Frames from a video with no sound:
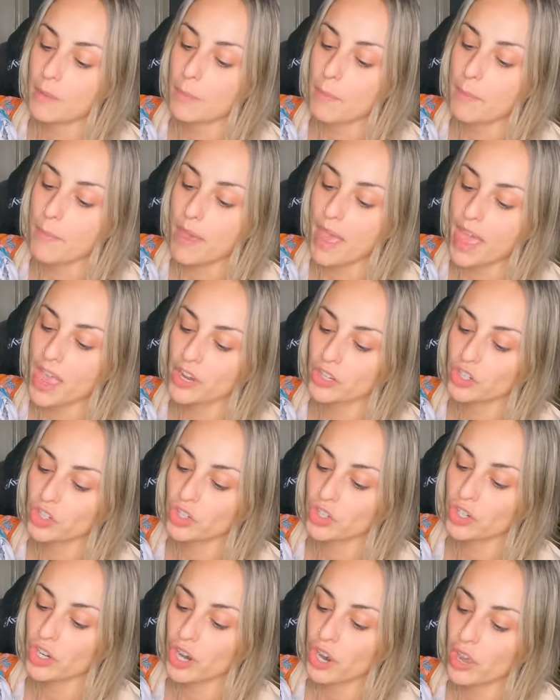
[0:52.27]

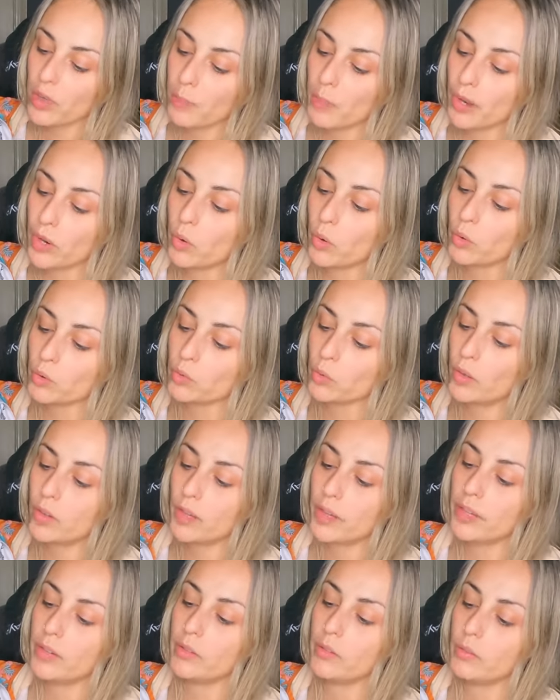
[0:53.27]
mesh my old
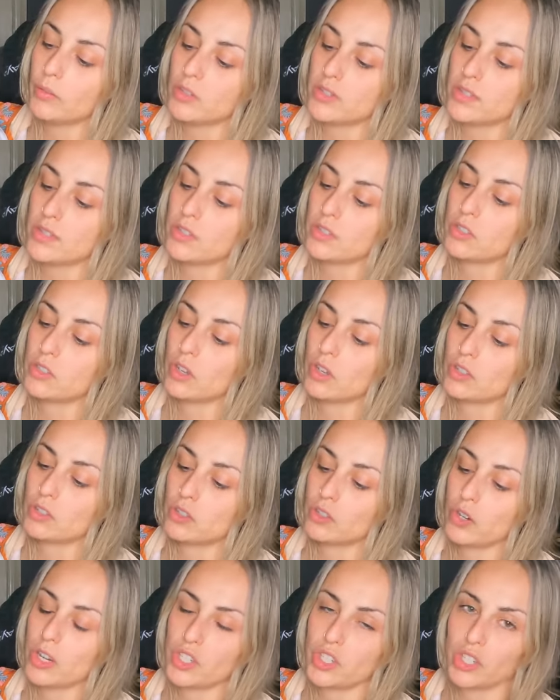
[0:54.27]
one was this
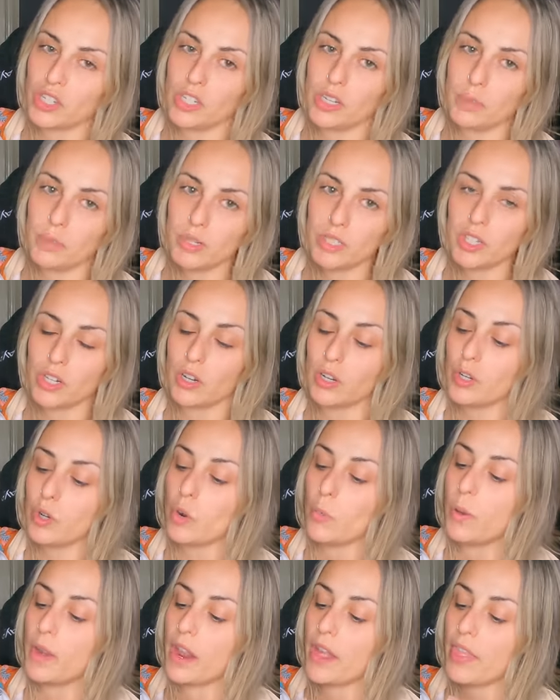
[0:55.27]
stretchy
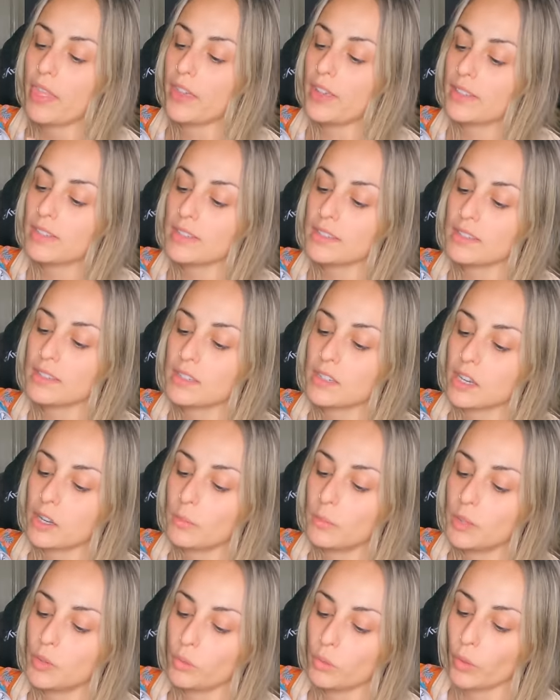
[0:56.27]
material, but I think this is going
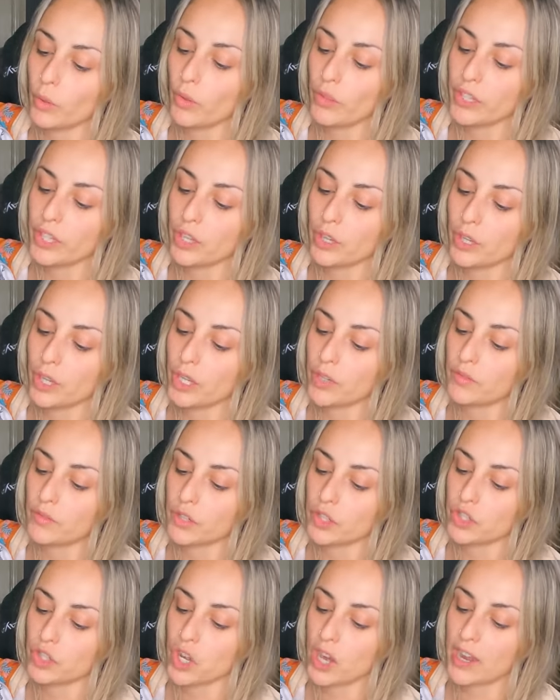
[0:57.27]
to be really good
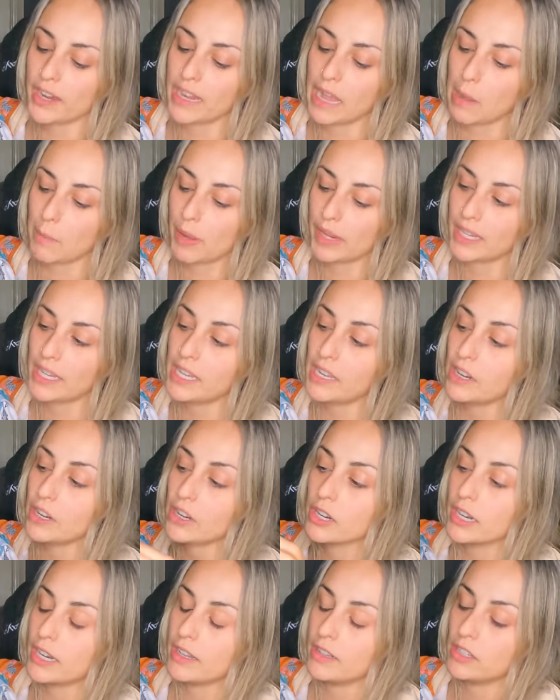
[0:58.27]
for drying out my
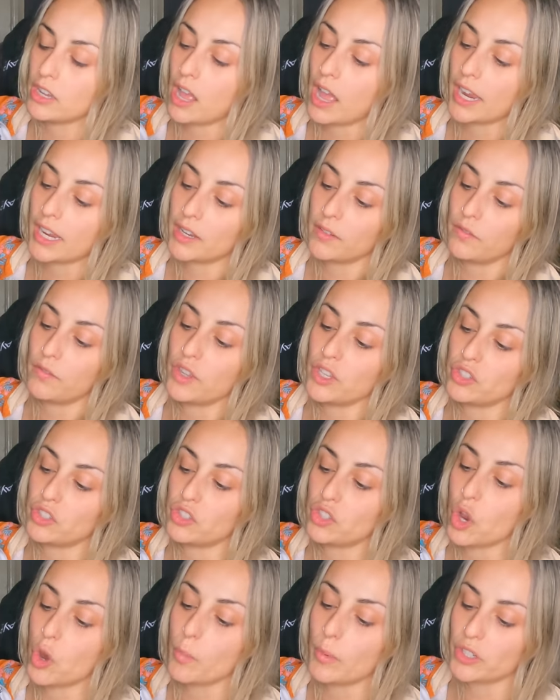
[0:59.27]
gear and I can fit
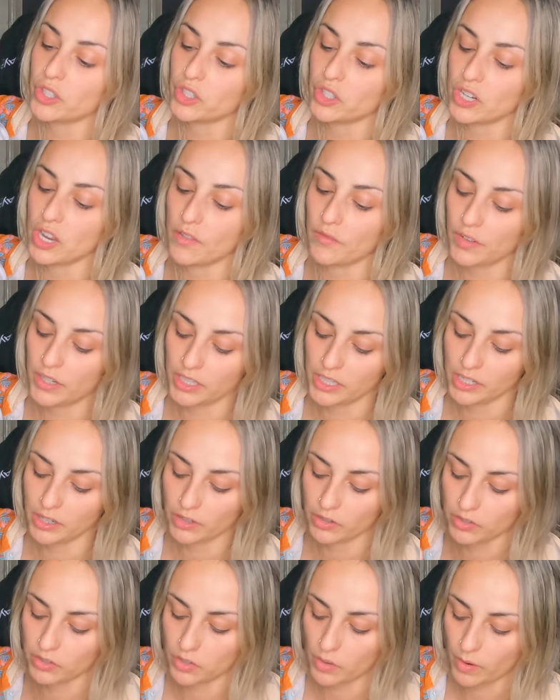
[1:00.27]
so much stuff in
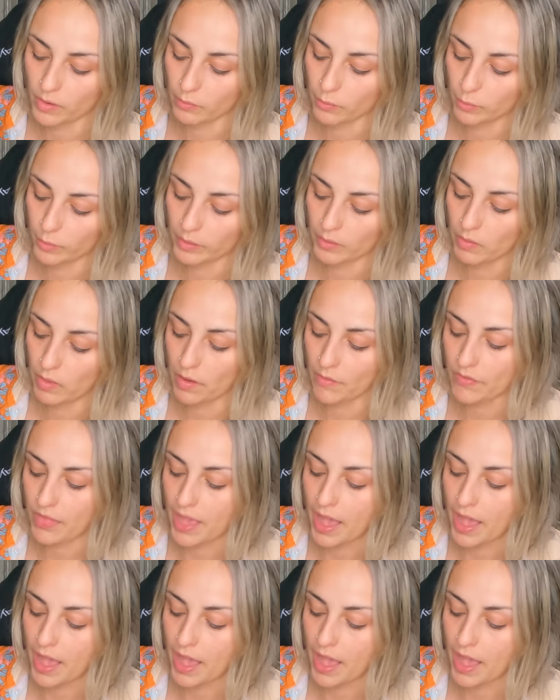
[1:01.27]
here. So I really love